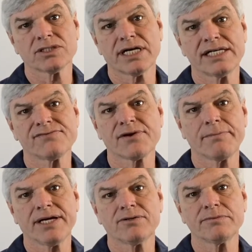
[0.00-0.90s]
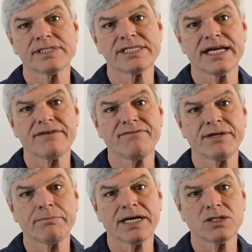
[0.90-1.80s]
size for a bedroom is 10
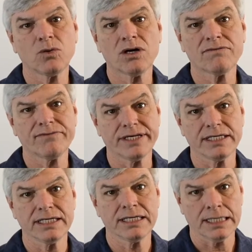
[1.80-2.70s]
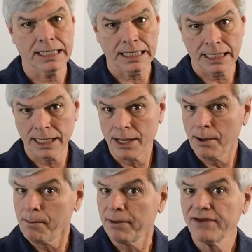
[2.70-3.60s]
feet by 12 feet.
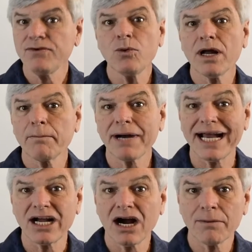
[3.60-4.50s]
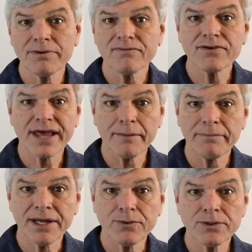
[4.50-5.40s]
But if you want to buy carpet for that
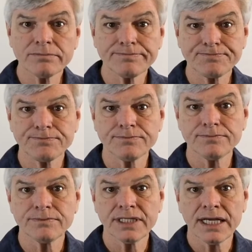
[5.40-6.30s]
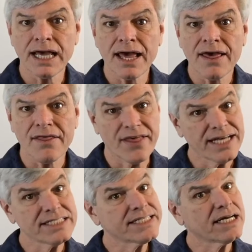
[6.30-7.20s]
bedroom,
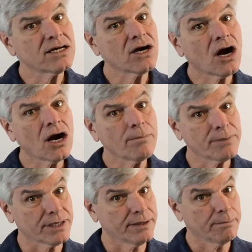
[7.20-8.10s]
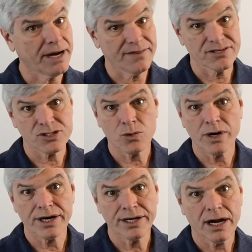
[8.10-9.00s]
they sell carpet by the
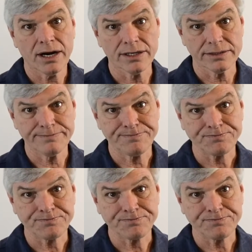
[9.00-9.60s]
square yard.